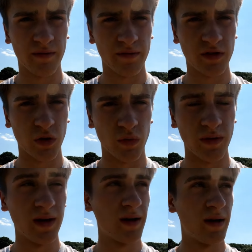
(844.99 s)
soon
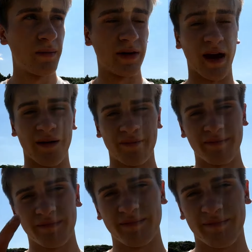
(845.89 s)
but yeah
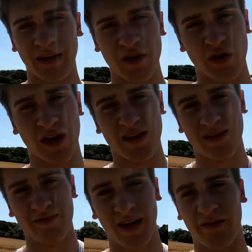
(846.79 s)
enjoy guys
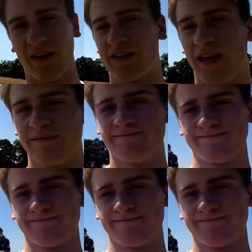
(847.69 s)
have a nice day